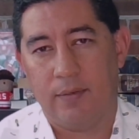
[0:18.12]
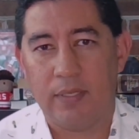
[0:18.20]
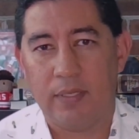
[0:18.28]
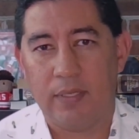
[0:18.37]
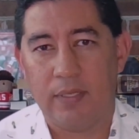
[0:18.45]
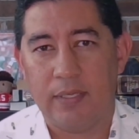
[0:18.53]

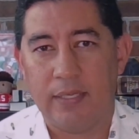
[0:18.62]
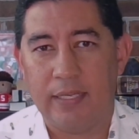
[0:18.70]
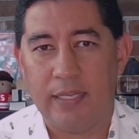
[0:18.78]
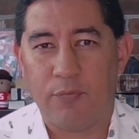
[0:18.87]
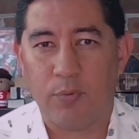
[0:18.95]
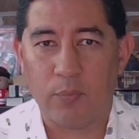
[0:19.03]
Well,
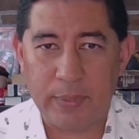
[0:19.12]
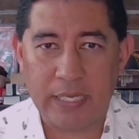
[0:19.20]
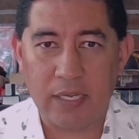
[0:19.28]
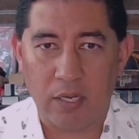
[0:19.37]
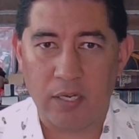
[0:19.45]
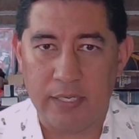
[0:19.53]
if we're being
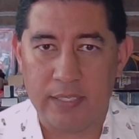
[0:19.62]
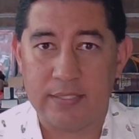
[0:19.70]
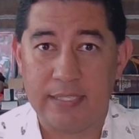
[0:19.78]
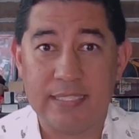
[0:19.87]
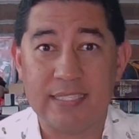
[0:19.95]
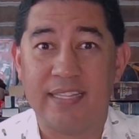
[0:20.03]
honest,
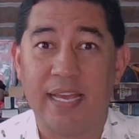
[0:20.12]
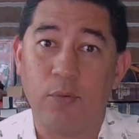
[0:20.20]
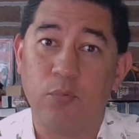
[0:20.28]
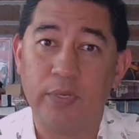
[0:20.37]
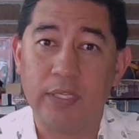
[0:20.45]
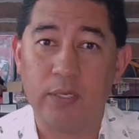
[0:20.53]
isn't that
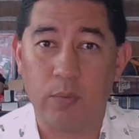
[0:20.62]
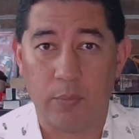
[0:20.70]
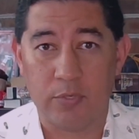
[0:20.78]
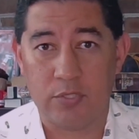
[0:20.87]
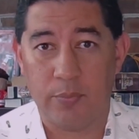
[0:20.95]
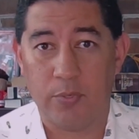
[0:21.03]
really what we're
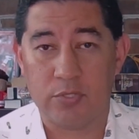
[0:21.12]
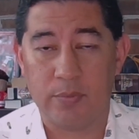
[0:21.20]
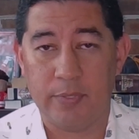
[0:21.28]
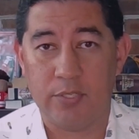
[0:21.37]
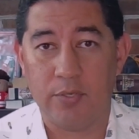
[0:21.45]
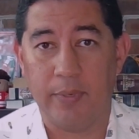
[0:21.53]
supposed to
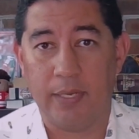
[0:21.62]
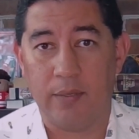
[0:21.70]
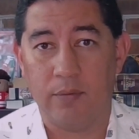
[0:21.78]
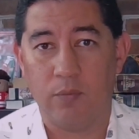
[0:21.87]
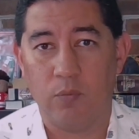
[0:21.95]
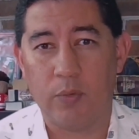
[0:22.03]
be doing?
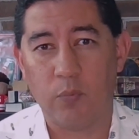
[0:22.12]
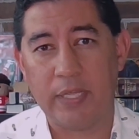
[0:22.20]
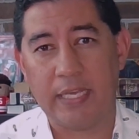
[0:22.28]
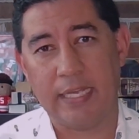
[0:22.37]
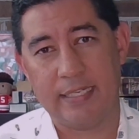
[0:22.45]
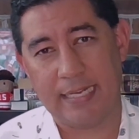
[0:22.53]
When we
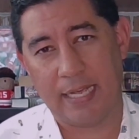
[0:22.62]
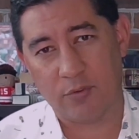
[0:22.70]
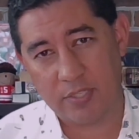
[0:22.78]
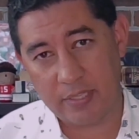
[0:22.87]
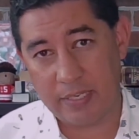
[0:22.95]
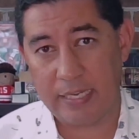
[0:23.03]
get down
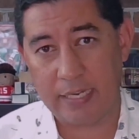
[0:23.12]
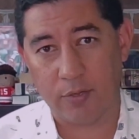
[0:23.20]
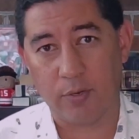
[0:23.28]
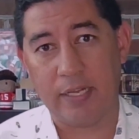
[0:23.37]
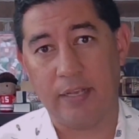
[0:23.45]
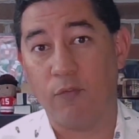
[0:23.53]
to the
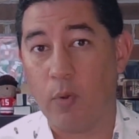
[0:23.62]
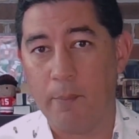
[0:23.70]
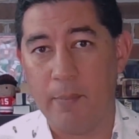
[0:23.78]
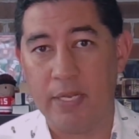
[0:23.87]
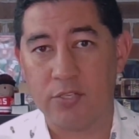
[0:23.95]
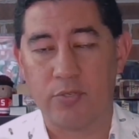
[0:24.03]
nitty-gritty of what
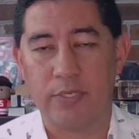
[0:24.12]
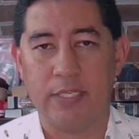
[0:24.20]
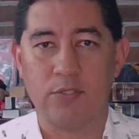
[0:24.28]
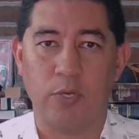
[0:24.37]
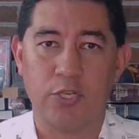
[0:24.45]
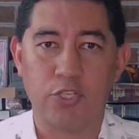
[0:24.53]
ministry is
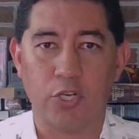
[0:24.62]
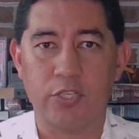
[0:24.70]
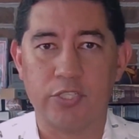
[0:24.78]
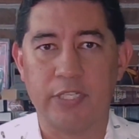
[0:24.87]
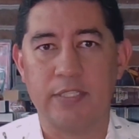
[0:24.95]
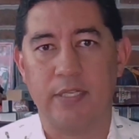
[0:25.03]
and what
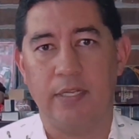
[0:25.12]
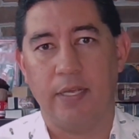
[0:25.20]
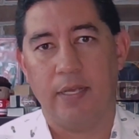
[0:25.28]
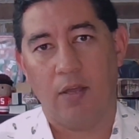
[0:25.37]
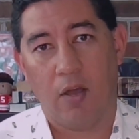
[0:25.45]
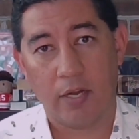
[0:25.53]
church is, and
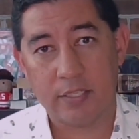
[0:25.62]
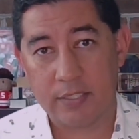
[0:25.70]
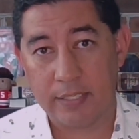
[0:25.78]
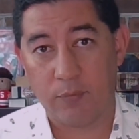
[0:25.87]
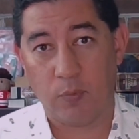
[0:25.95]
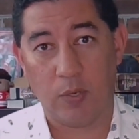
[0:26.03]

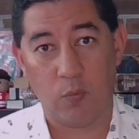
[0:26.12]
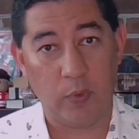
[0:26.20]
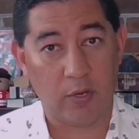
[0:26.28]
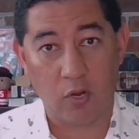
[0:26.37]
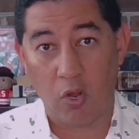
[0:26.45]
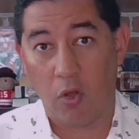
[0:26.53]
honestly, what
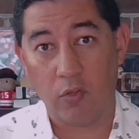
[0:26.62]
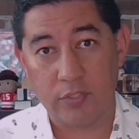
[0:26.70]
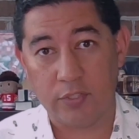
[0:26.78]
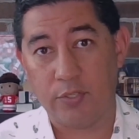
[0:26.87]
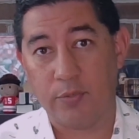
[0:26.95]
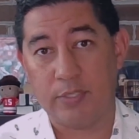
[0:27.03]
we're called
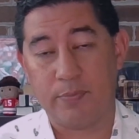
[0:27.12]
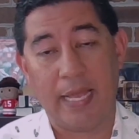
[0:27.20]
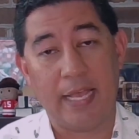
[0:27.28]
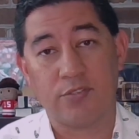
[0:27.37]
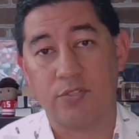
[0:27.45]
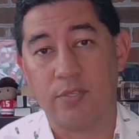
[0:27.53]
to do as
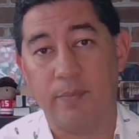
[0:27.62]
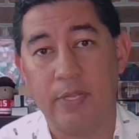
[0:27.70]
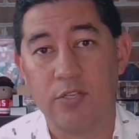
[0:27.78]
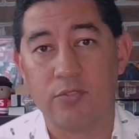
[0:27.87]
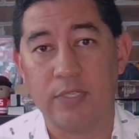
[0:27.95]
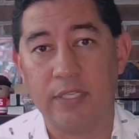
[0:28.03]
pastors and
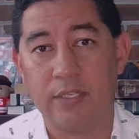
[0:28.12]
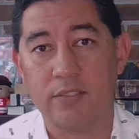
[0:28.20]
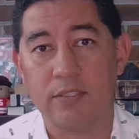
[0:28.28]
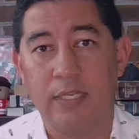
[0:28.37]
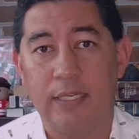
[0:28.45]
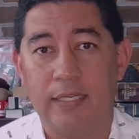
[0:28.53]
ministry
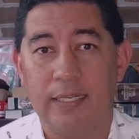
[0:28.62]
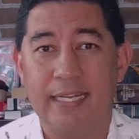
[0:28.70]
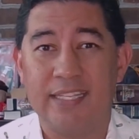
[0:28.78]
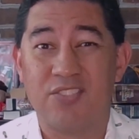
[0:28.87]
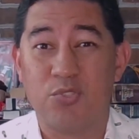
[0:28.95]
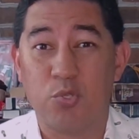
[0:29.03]
leaders,
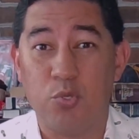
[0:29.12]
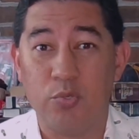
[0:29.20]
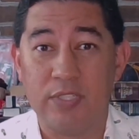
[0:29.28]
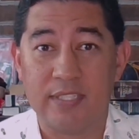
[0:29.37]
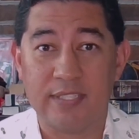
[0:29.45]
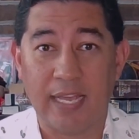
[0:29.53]
it's to
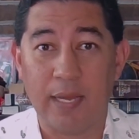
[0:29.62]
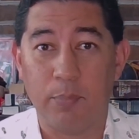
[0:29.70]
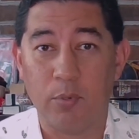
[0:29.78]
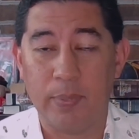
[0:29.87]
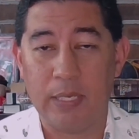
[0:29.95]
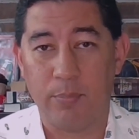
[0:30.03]

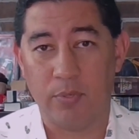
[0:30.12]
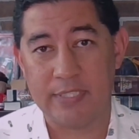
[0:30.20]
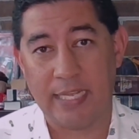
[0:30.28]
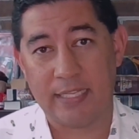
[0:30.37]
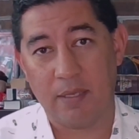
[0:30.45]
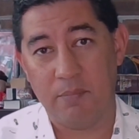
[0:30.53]
disciple people,
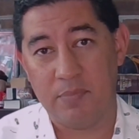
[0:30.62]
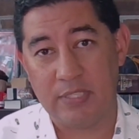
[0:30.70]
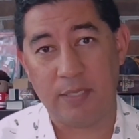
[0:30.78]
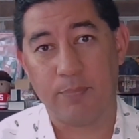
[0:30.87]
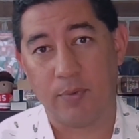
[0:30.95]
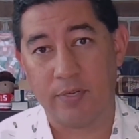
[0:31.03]
take them
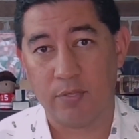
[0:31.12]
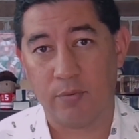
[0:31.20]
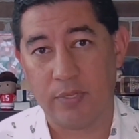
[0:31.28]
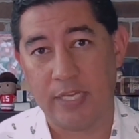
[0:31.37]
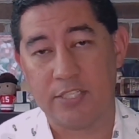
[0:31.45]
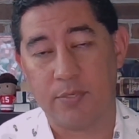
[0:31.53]
deeper into the
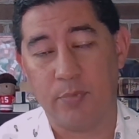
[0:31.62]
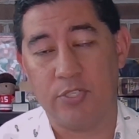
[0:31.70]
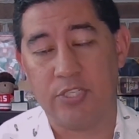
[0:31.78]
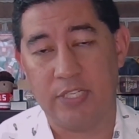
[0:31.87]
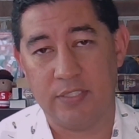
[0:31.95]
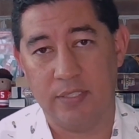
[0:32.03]
relationship with
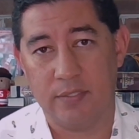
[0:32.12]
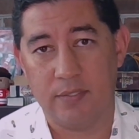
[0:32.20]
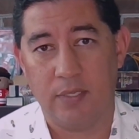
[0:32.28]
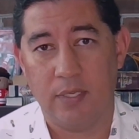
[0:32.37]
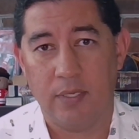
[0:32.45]
Jesus.